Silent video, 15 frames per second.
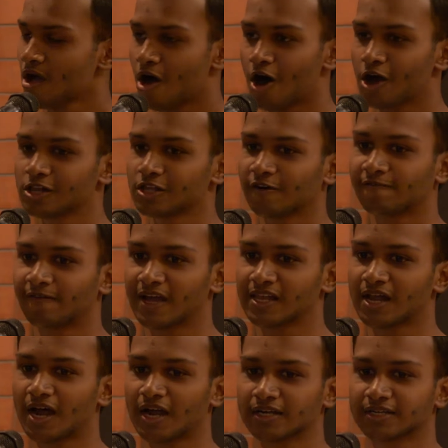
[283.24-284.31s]
all your
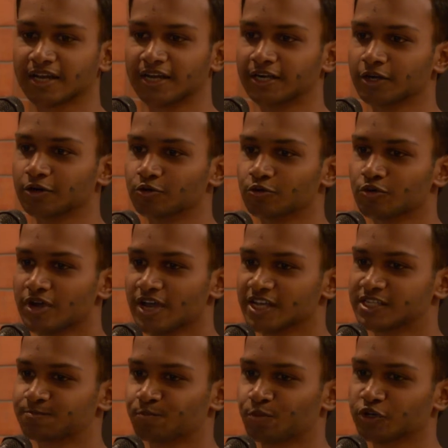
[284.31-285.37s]
wild heart can do
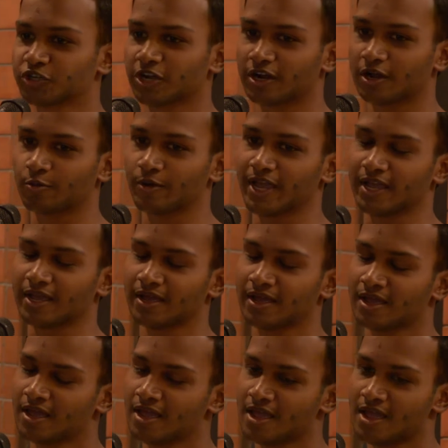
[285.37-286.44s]
is push her away
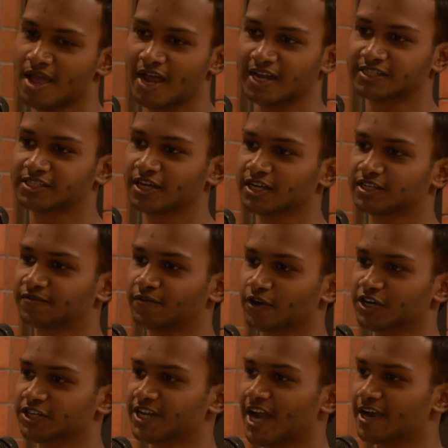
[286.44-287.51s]
and search
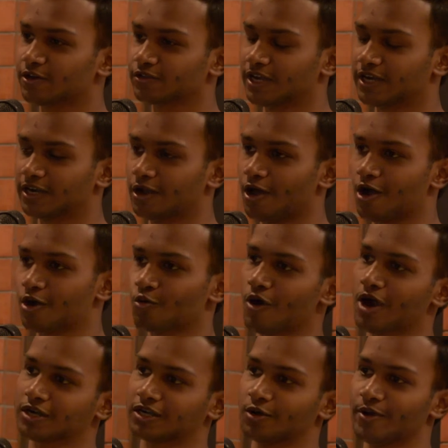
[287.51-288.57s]
for a shadow that long
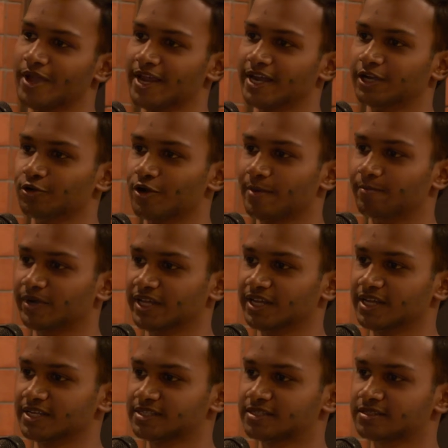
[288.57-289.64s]
walked away into
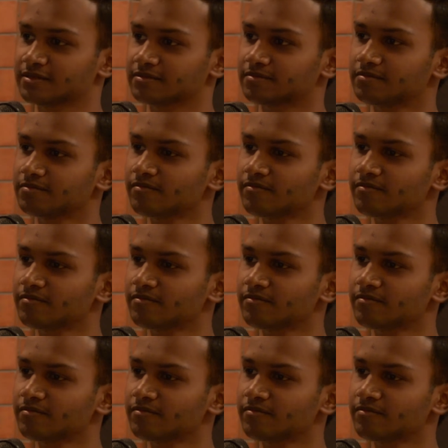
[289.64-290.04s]
emptiness.